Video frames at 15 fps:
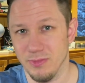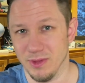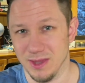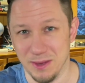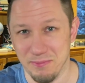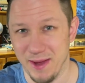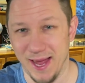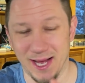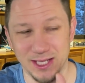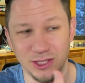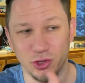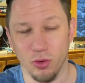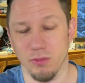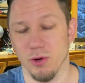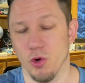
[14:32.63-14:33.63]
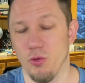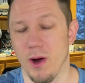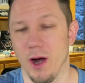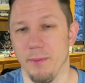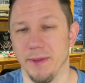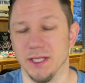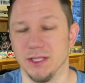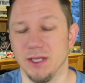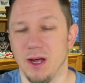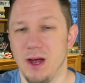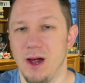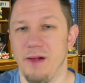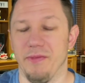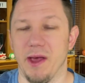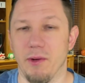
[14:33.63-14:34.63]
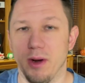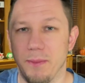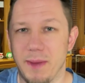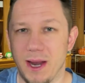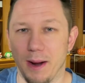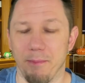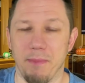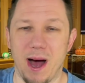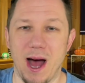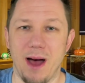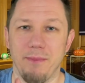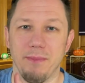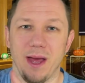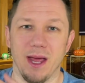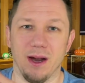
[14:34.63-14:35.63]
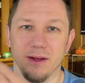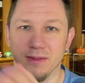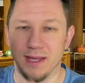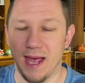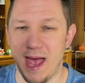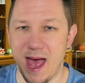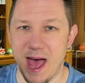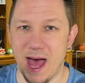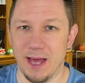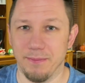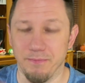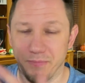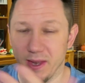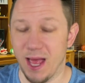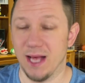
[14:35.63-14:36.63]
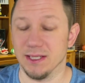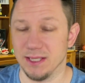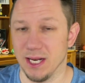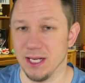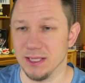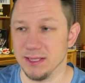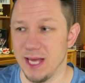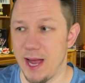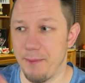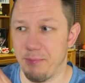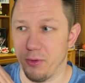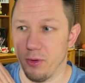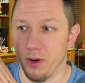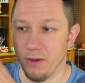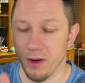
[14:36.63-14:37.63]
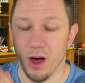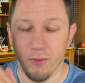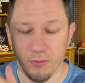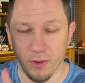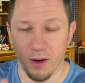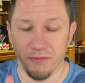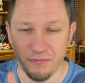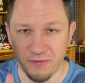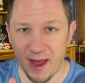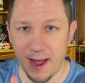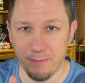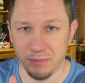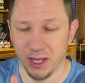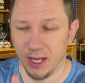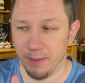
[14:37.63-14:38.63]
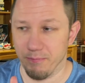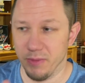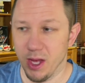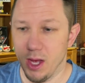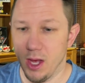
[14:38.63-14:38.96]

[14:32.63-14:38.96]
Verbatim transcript: demands or requirements, that would have meant a mom and a dad, as an example, a family,